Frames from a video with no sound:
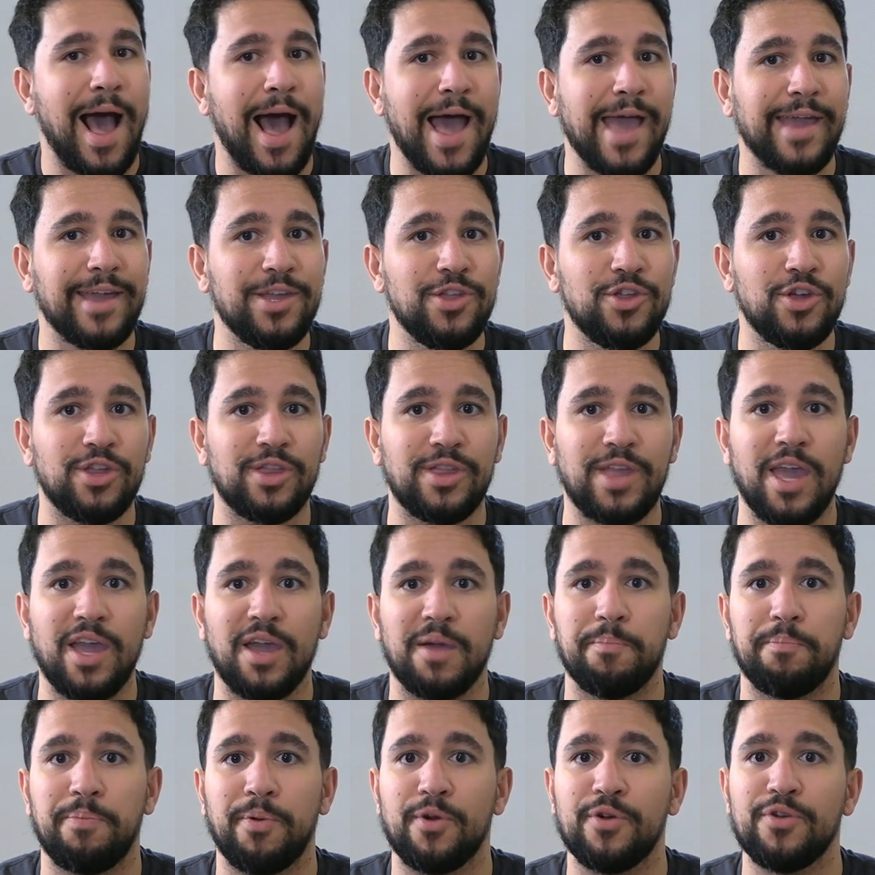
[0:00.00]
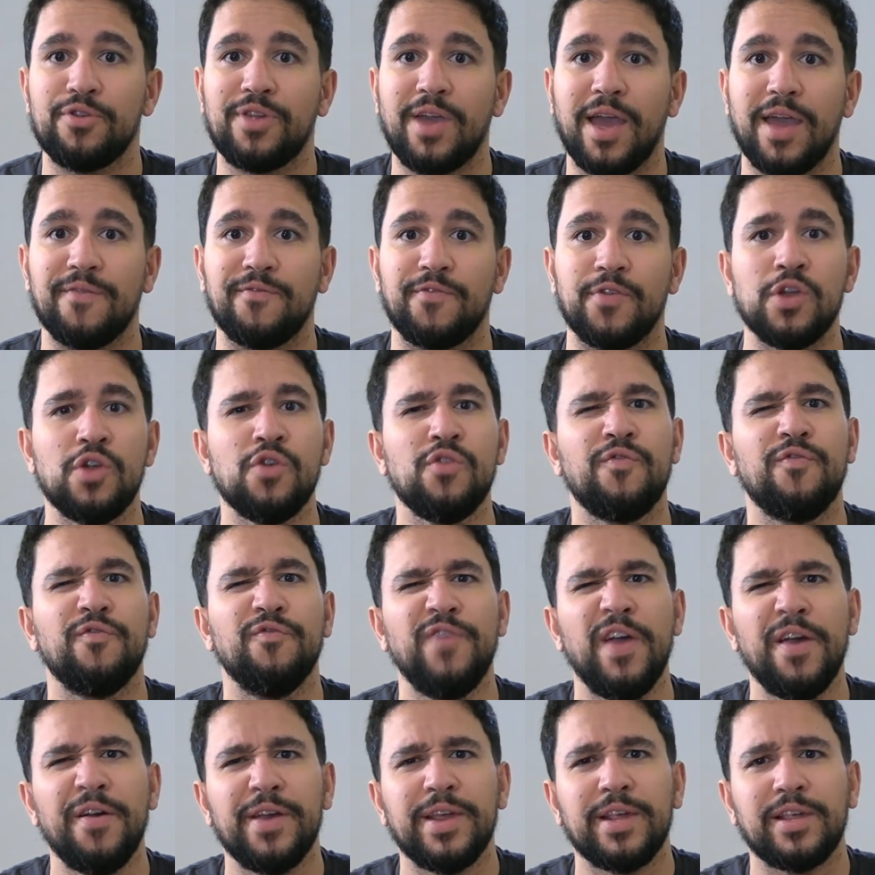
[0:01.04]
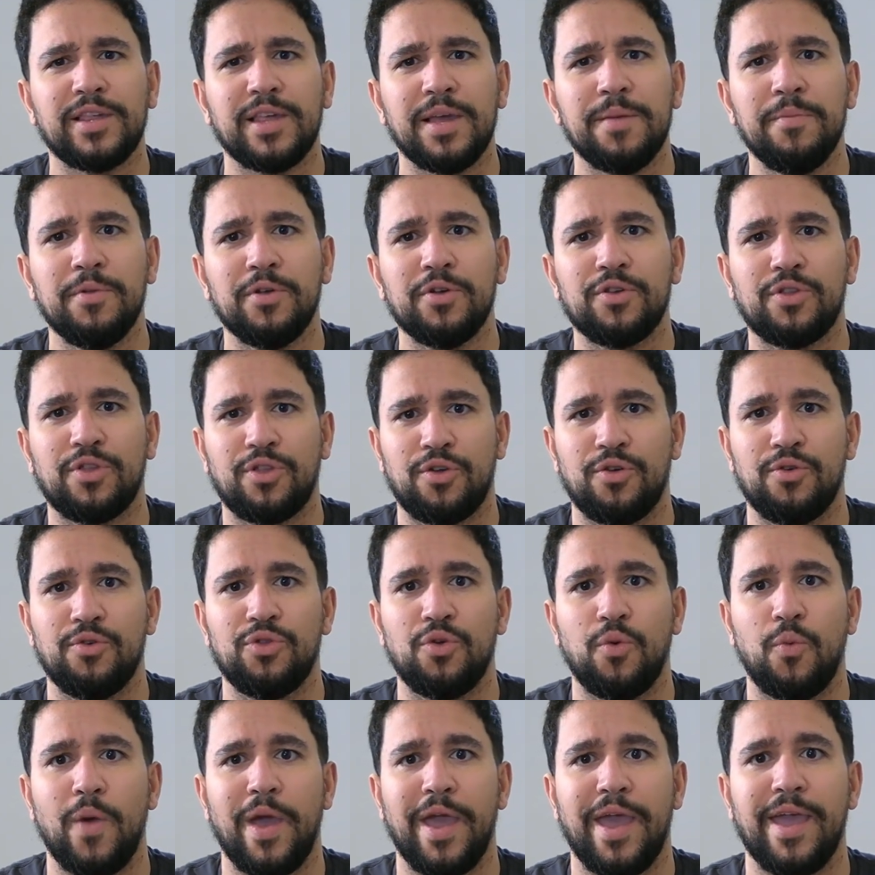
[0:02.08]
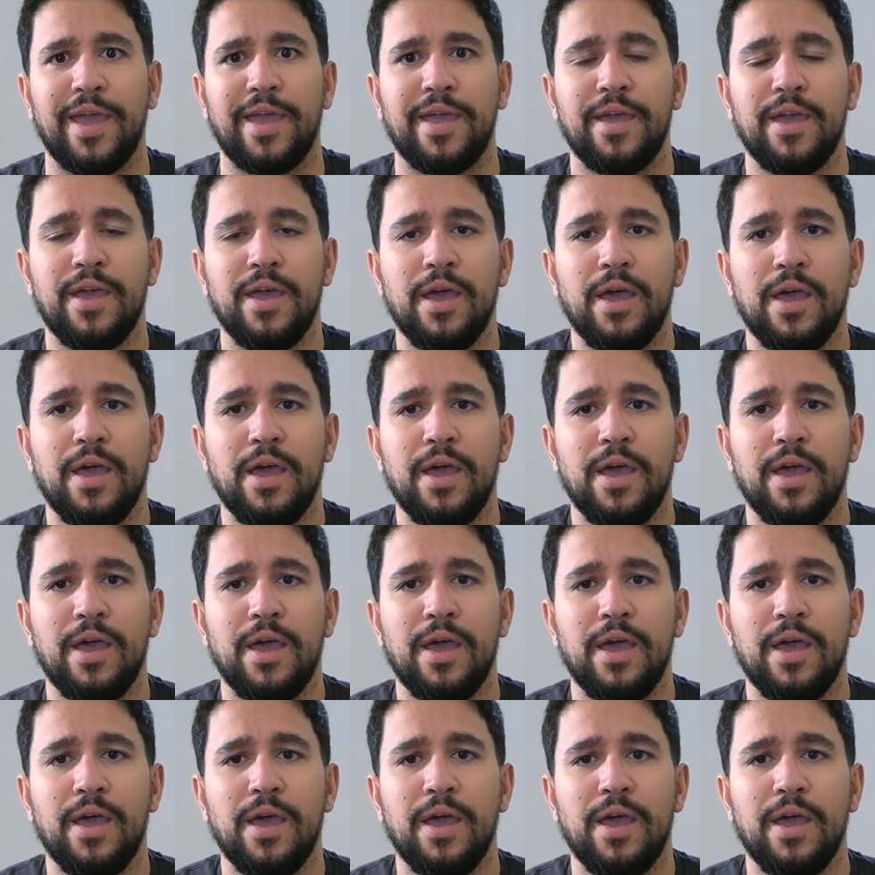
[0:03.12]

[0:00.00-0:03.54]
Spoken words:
I can just take a bird's eye view, very similar to the way